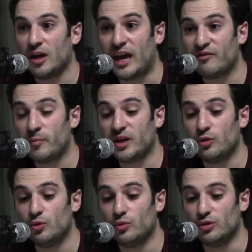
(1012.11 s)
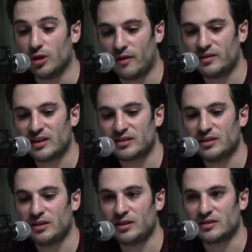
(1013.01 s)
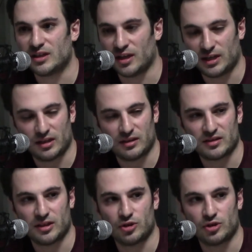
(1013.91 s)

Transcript: Everybody who loved Destiny is gonna get Destiny 2.